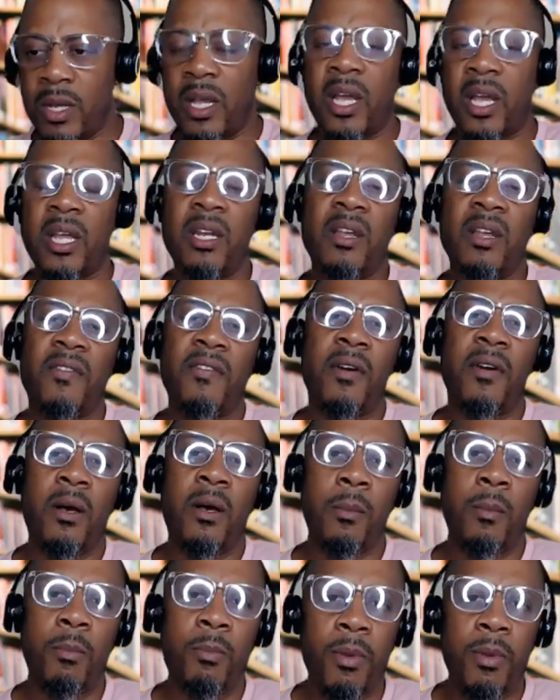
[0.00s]
And if
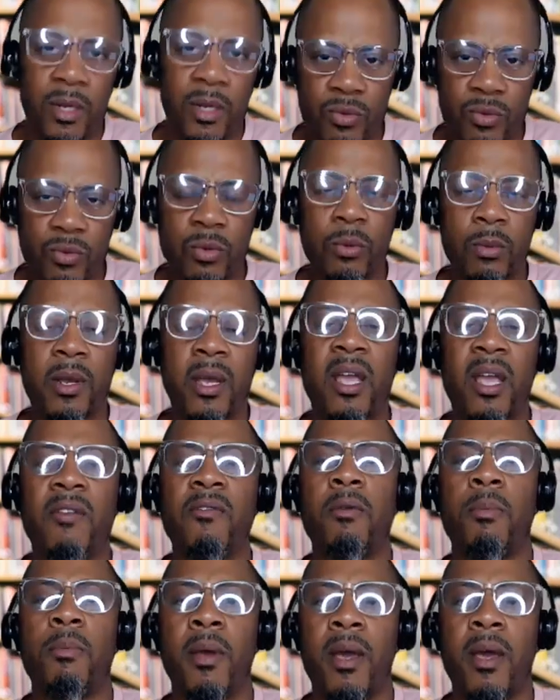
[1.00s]
habitual
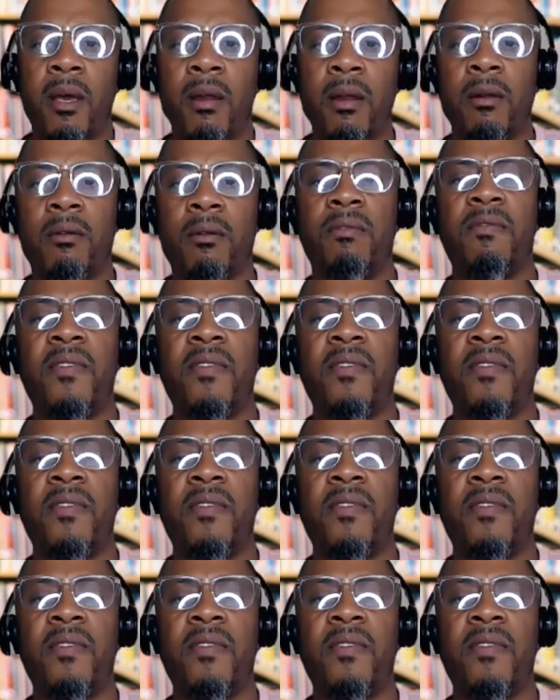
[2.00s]
behavior pattern